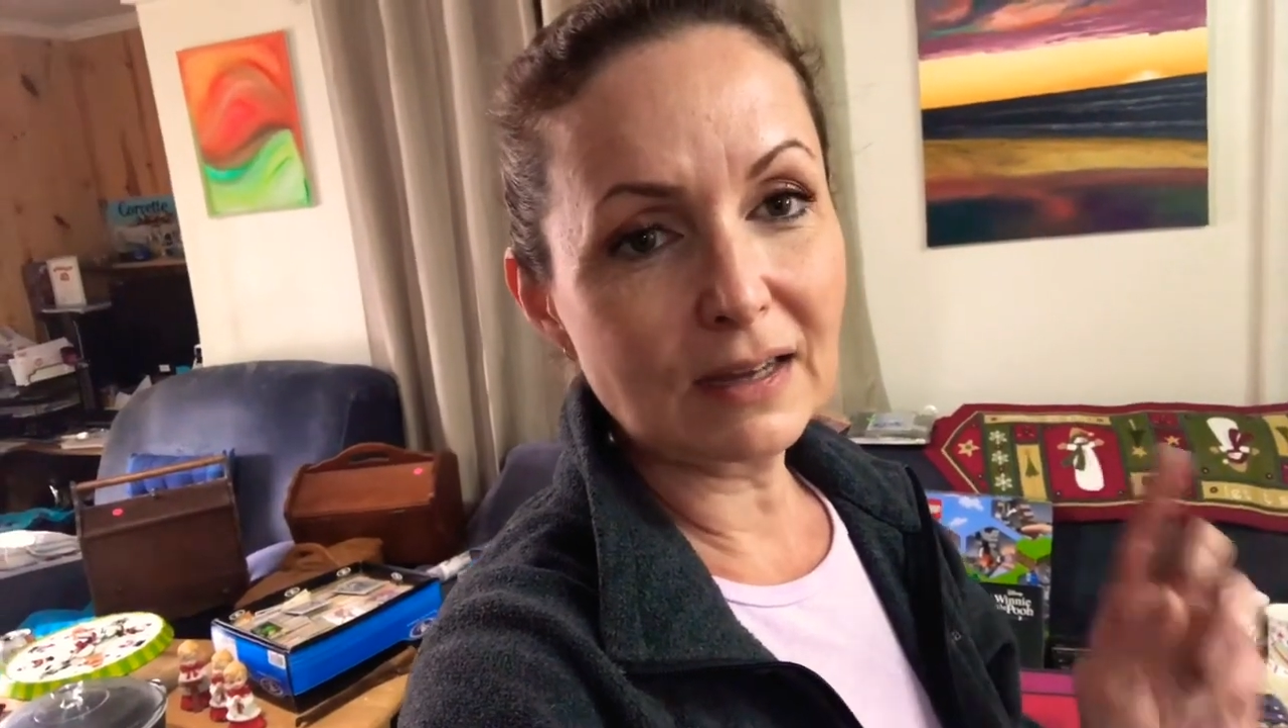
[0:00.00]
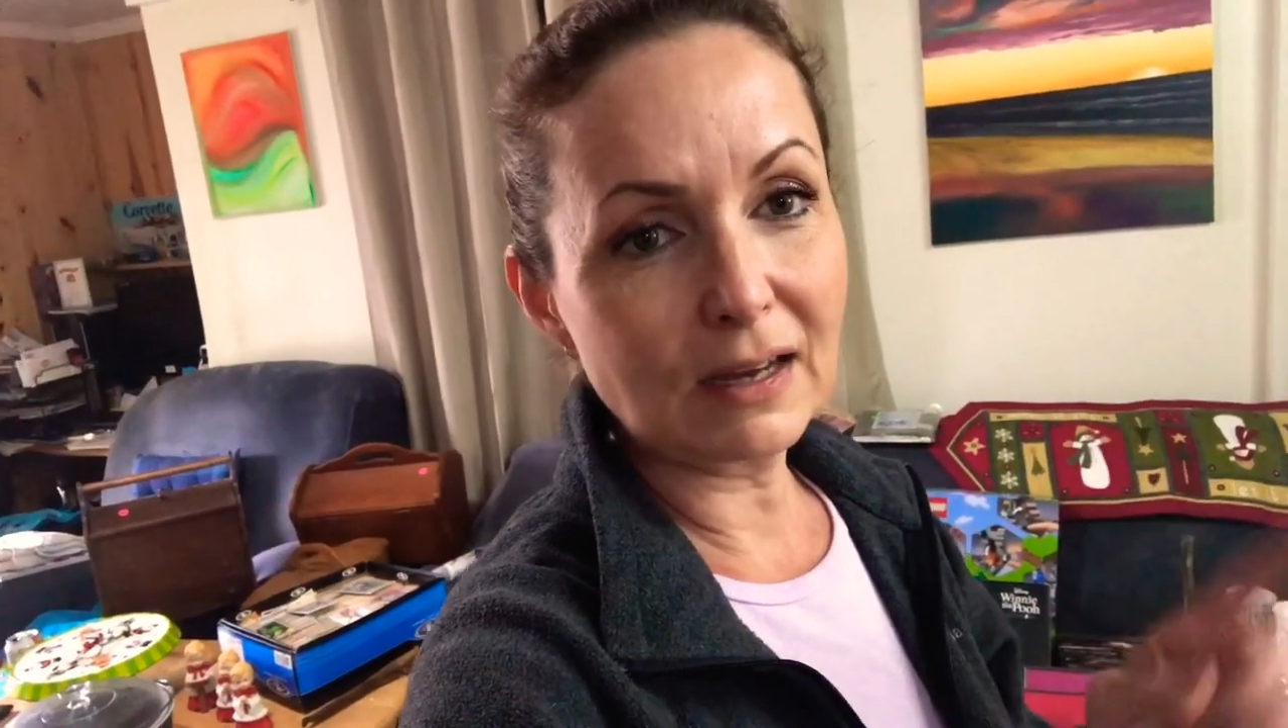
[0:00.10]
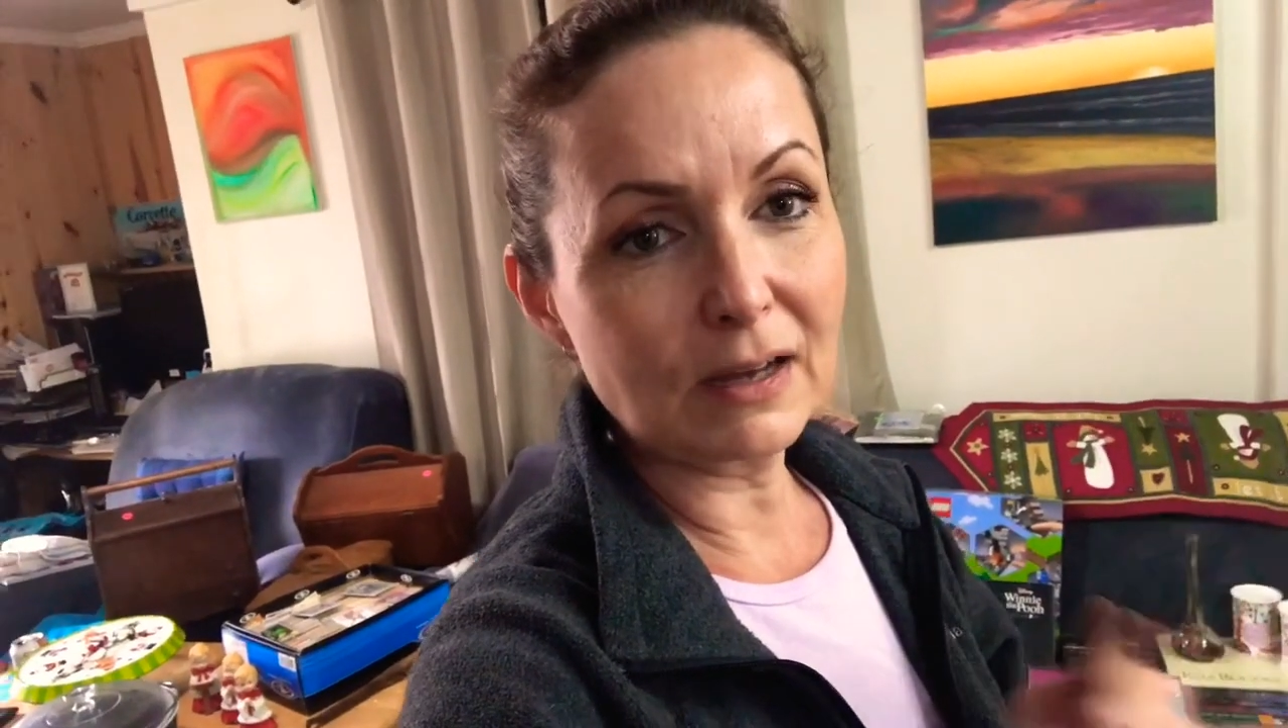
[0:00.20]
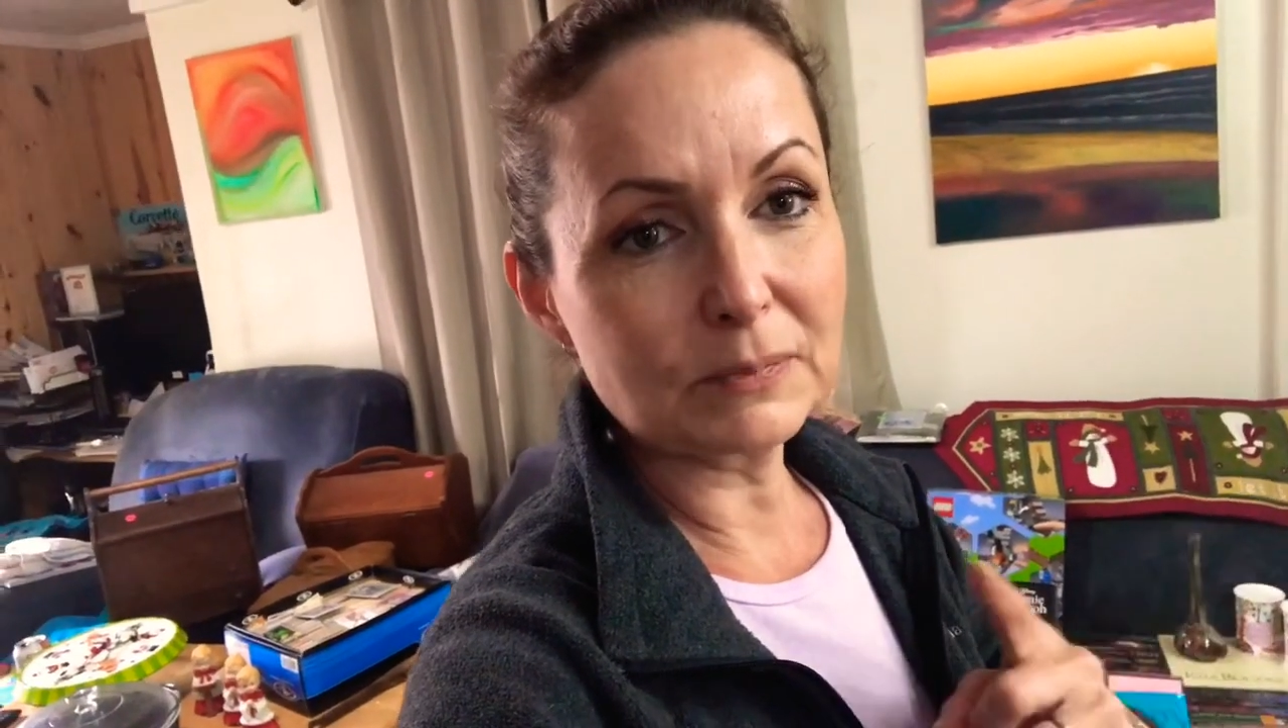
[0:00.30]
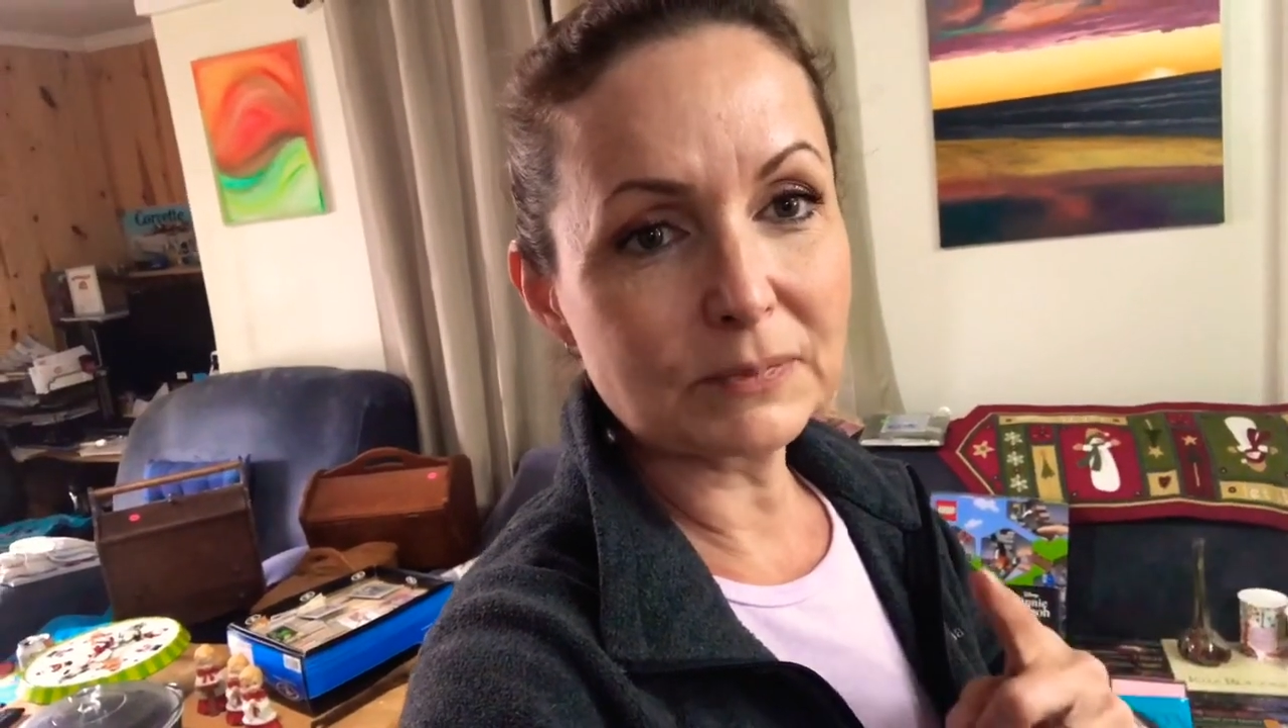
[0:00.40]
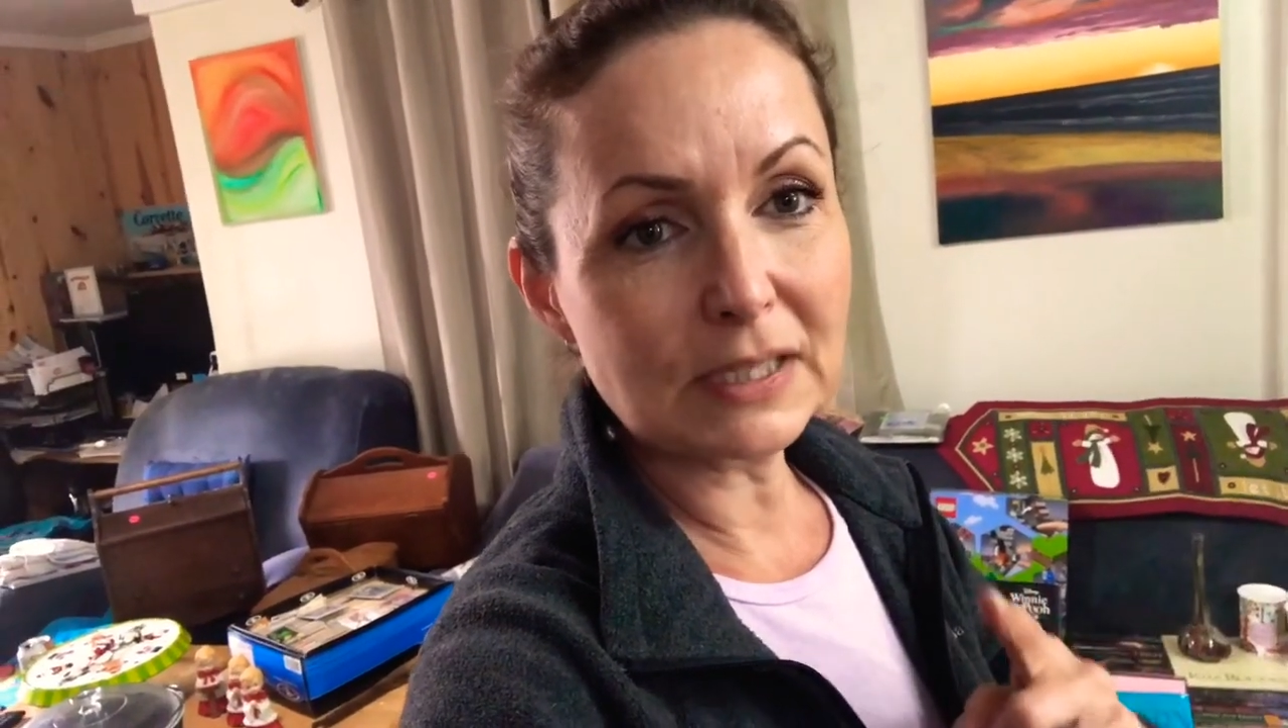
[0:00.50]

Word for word: um,